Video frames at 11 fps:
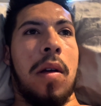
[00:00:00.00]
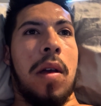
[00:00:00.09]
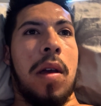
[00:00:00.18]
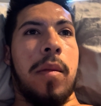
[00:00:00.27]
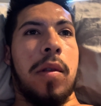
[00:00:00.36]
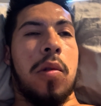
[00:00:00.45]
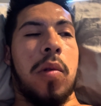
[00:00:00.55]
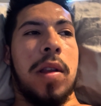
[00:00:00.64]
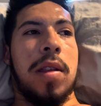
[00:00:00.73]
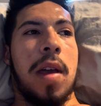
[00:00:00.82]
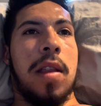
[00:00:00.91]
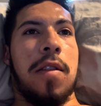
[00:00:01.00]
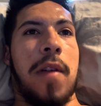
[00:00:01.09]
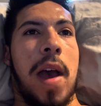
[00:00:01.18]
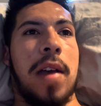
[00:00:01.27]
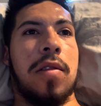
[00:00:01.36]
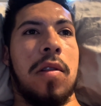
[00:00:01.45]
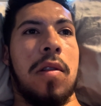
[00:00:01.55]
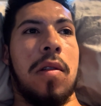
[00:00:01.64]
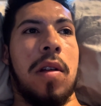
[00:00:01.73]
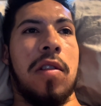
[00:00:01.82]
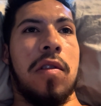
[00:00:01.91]
in between sets
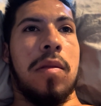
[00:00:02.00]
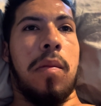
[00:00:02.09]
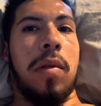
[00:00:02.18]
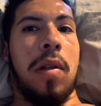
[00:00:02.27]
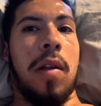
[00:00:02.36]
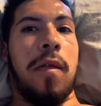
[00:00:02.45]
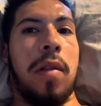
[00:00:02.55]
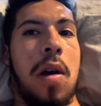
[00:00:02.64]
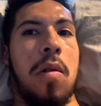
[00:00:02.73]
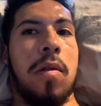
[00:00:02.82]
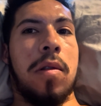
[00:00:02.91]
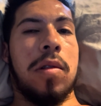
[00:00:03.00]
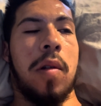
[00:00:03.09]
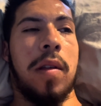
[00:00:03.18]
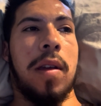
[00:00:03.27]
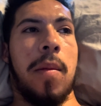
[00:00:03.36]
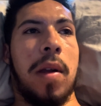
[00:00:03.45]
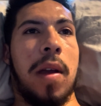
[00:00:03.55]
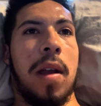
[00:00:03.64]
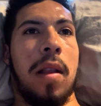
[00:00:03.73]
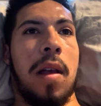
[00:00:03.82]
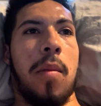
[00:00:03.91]
faster and just blood flow. So I think I'm gonna
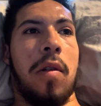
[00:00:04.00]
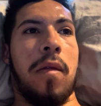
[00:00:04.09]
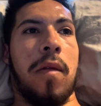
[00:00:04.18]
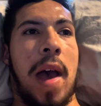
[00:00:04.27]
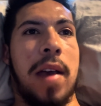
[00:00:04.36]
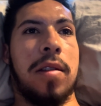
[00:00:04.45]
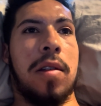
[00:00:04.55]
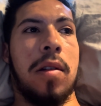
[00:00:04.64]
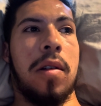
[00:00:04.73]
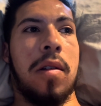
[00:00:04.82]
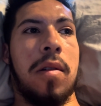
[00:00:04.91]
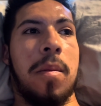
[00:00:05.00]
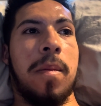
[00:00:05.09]
get a lot more vascular.